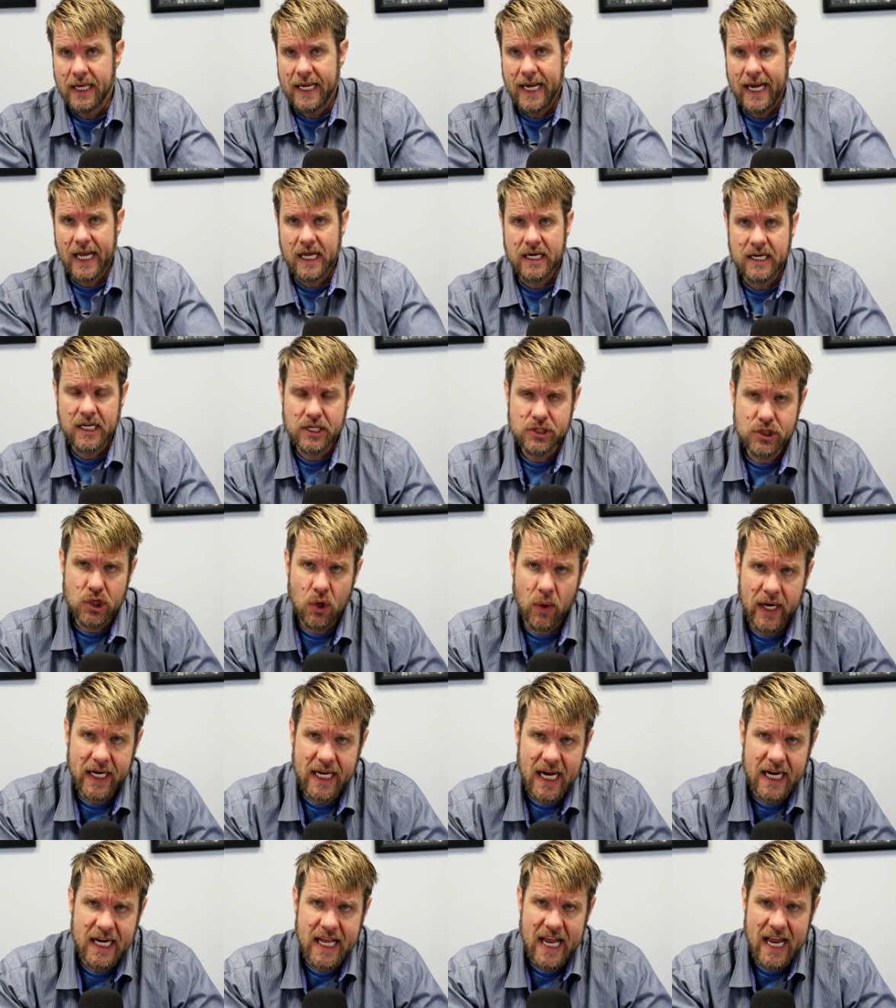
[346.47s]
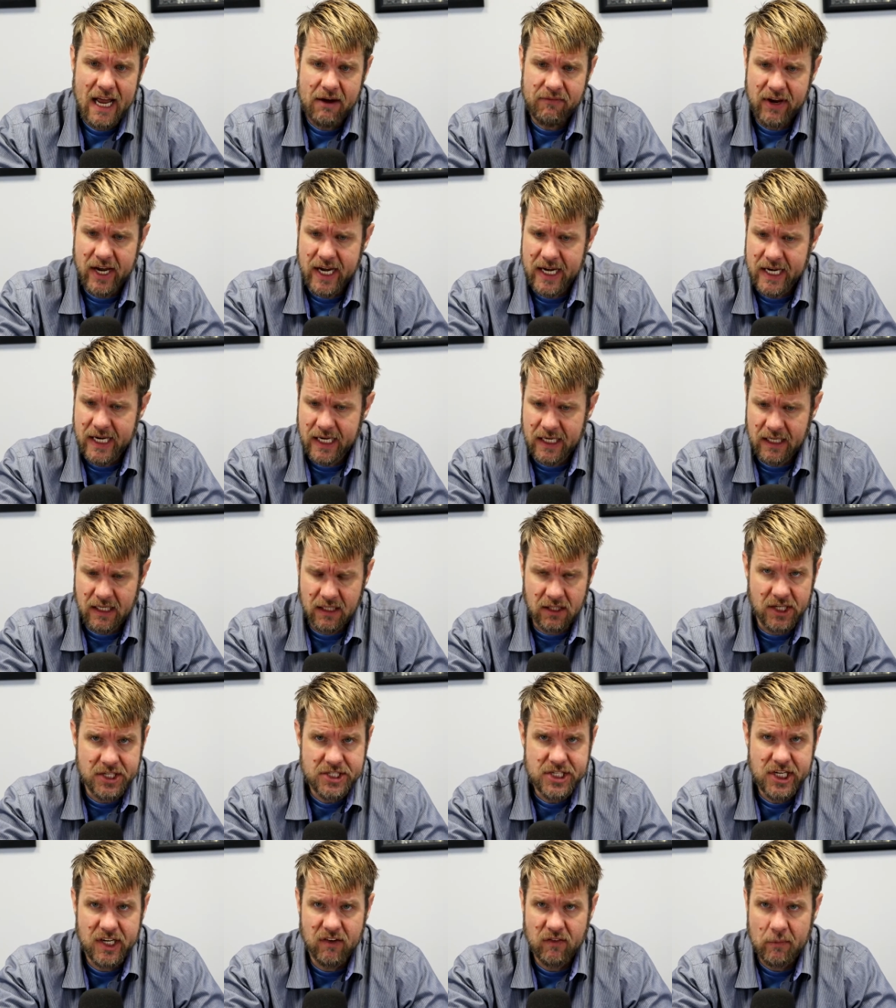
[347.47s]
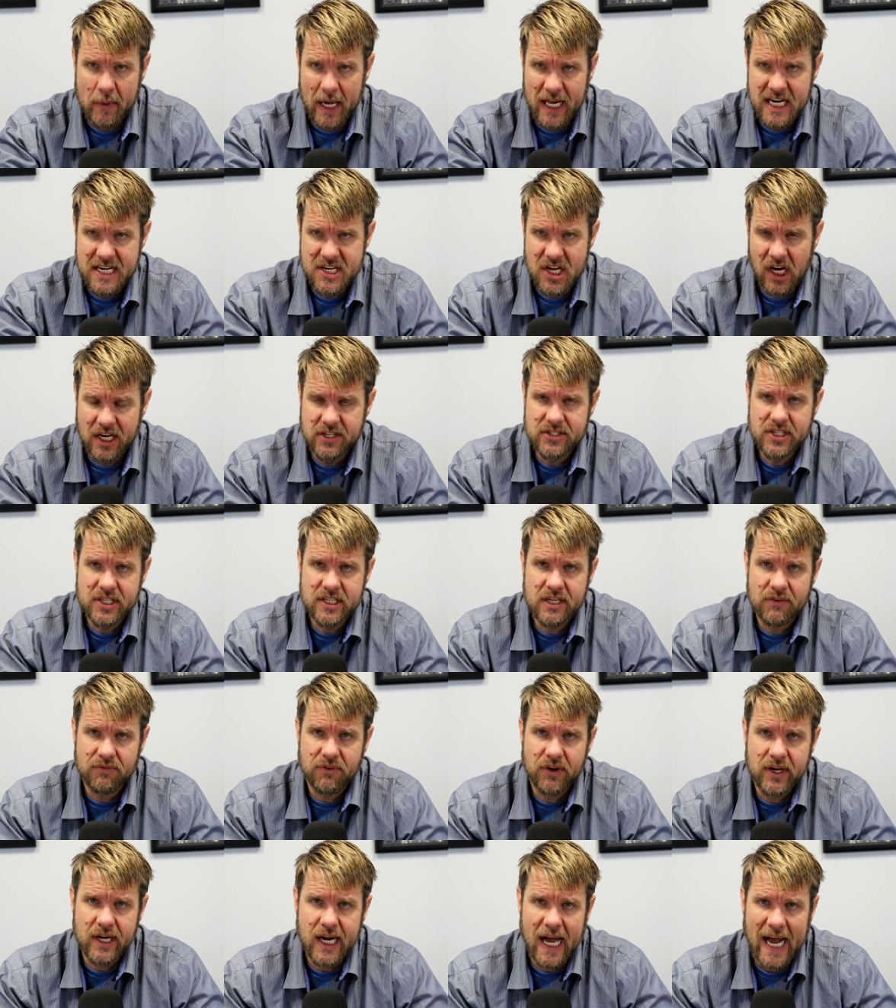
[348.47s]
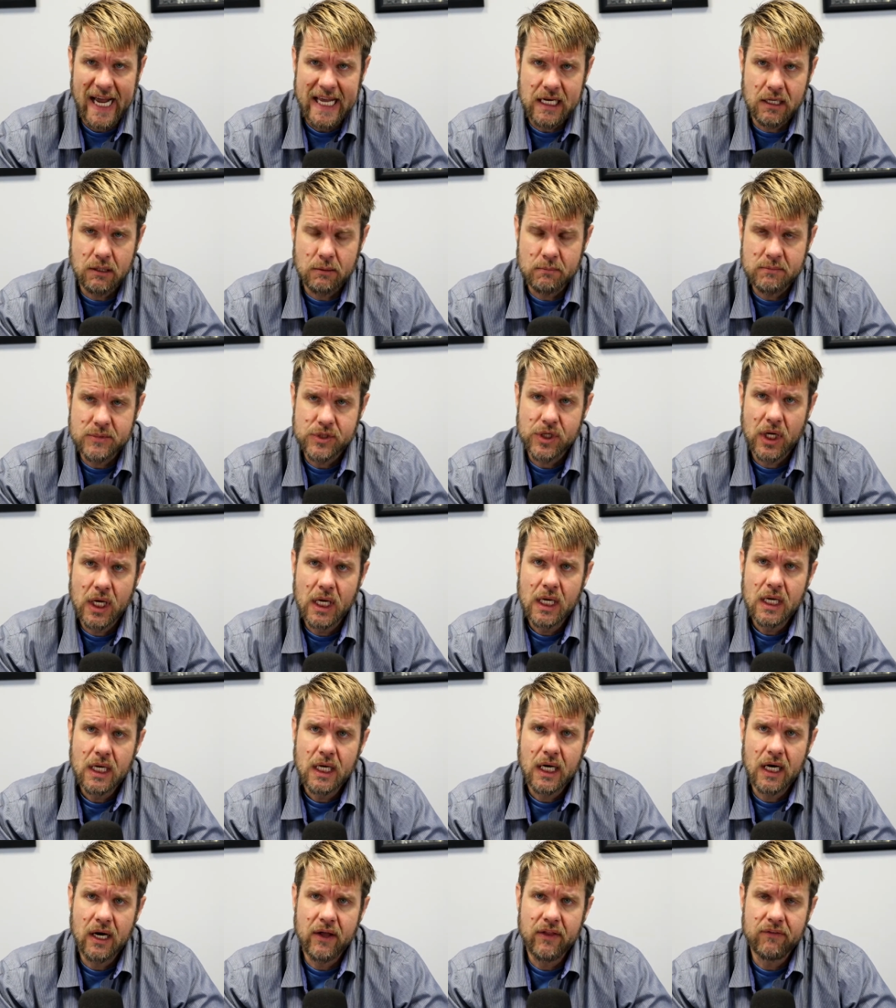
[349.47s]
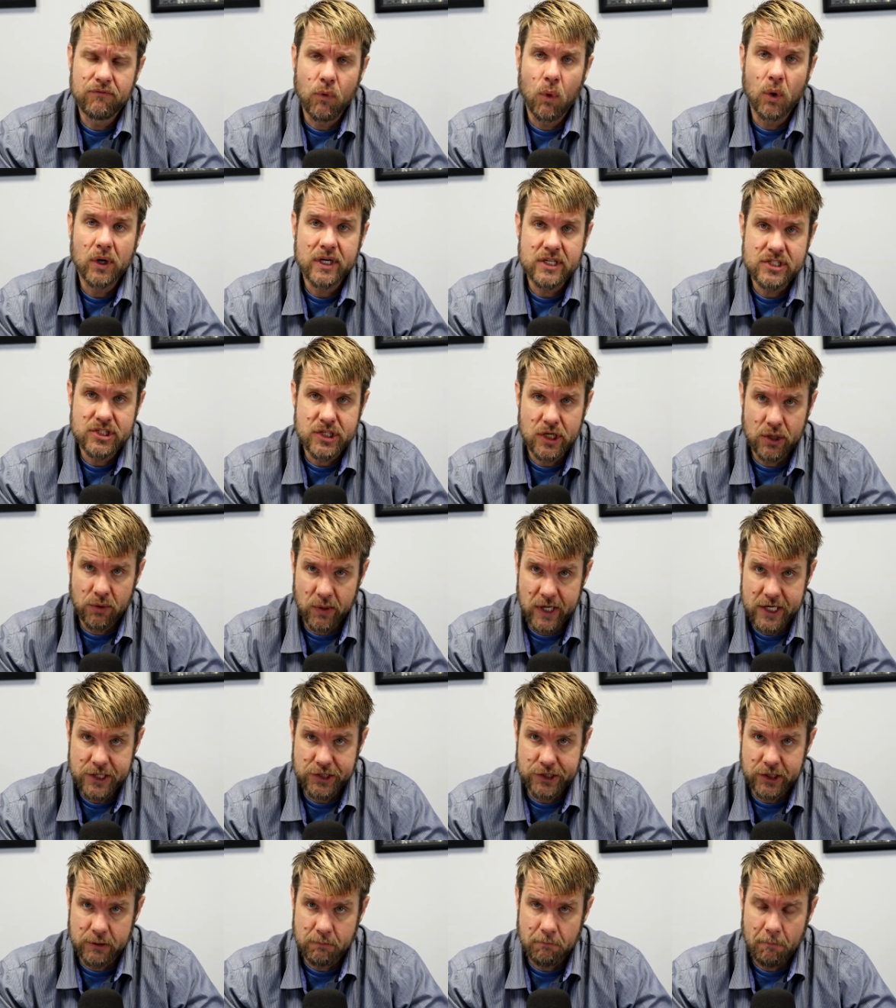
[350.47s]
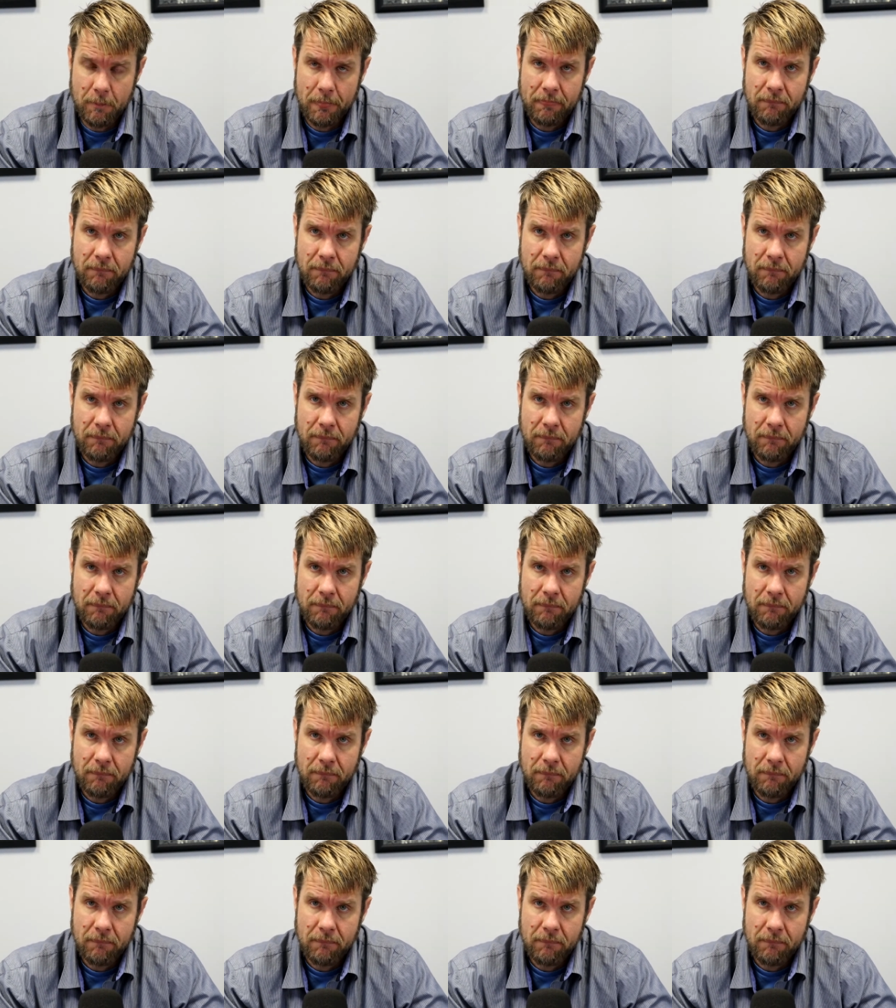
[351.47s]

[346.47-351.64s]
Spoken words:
And so I kind of have a list here of about a dozen different items for consideration.